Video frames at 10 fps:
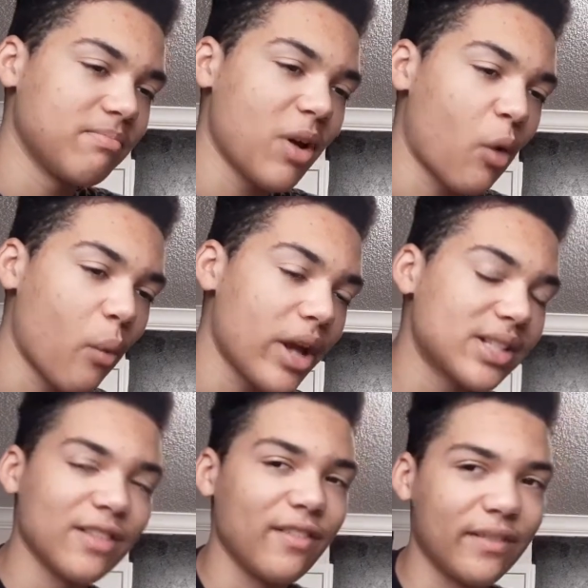a
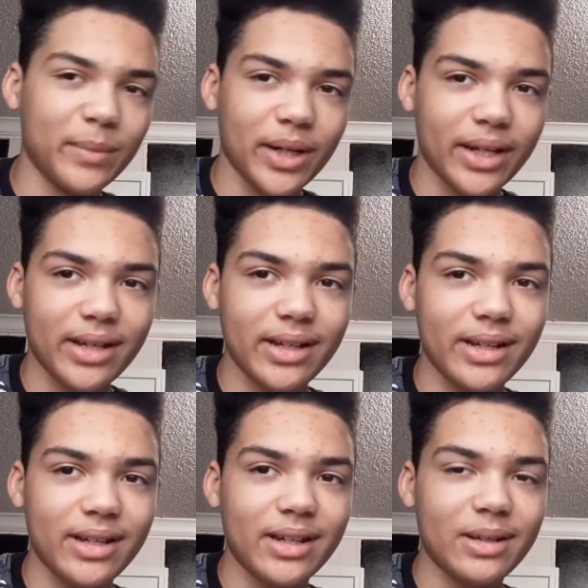waste of money,
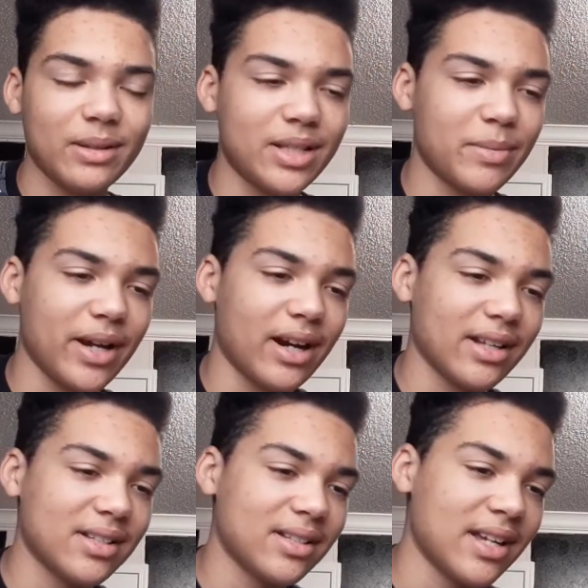to be
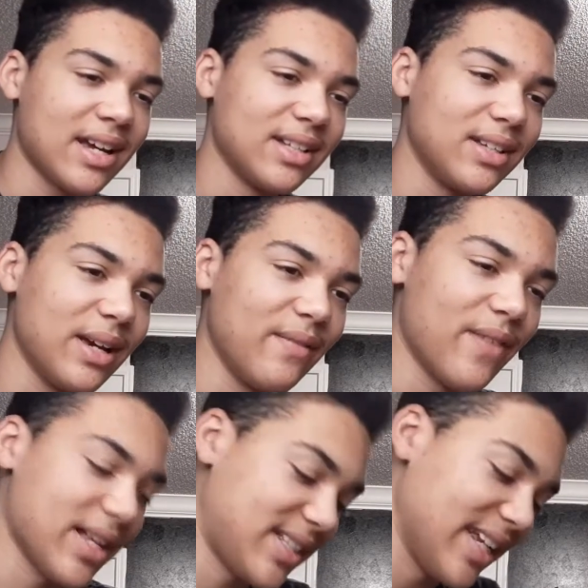honest, to
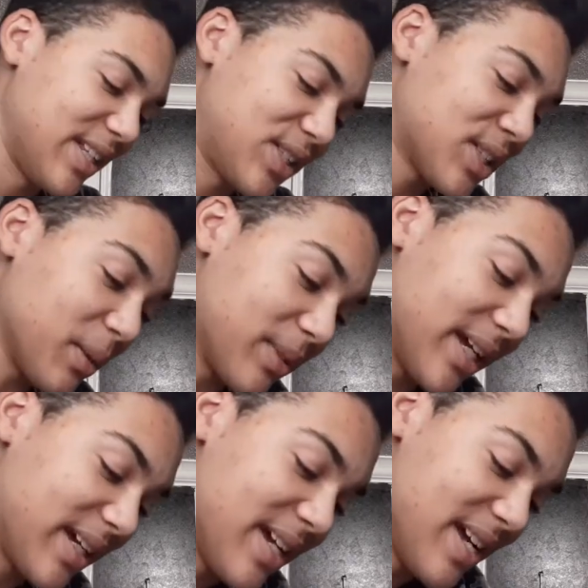invest in
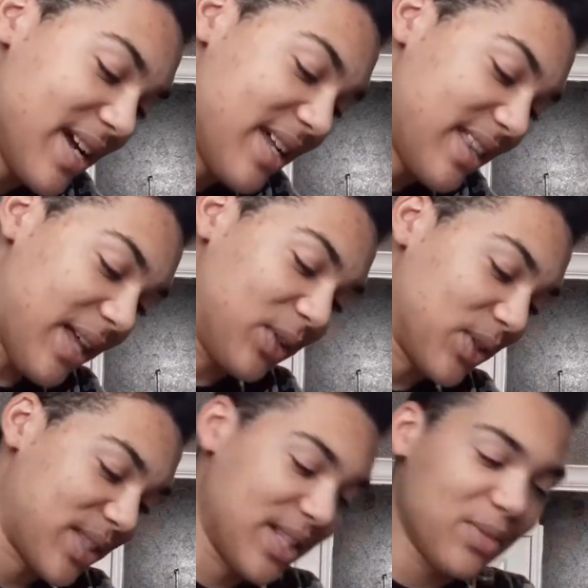something that
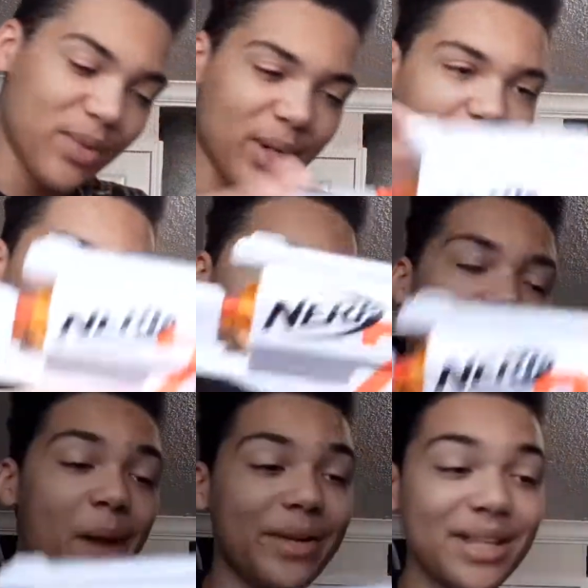looks this freaking cool.
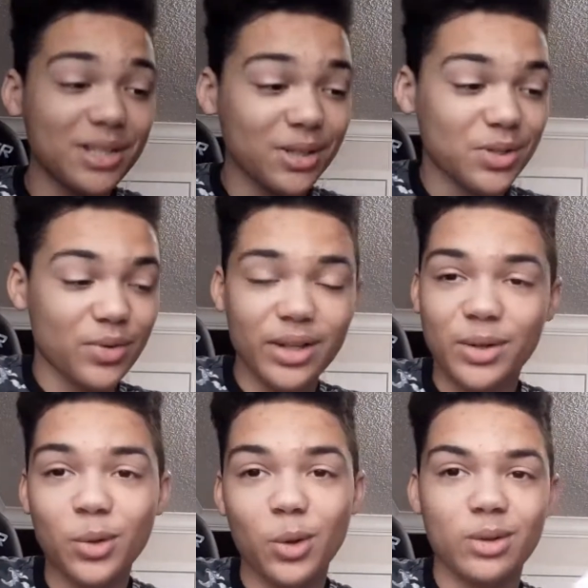I mean, looks really
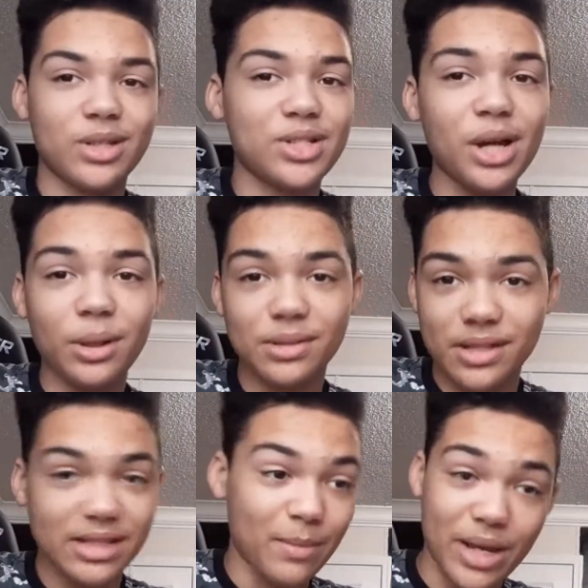cool. The shell
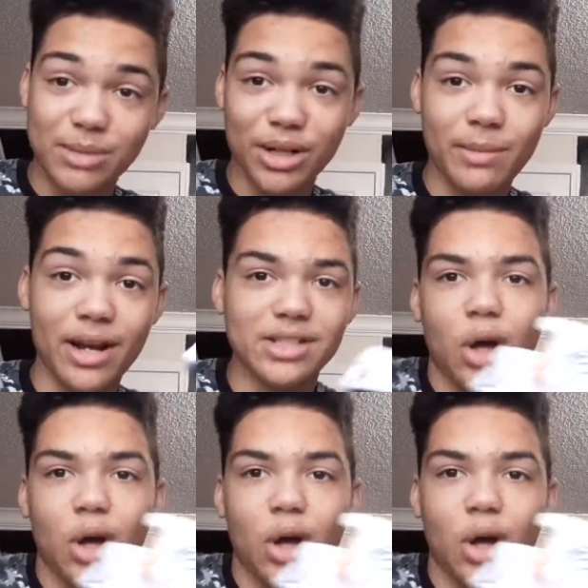is the best part about it. It's the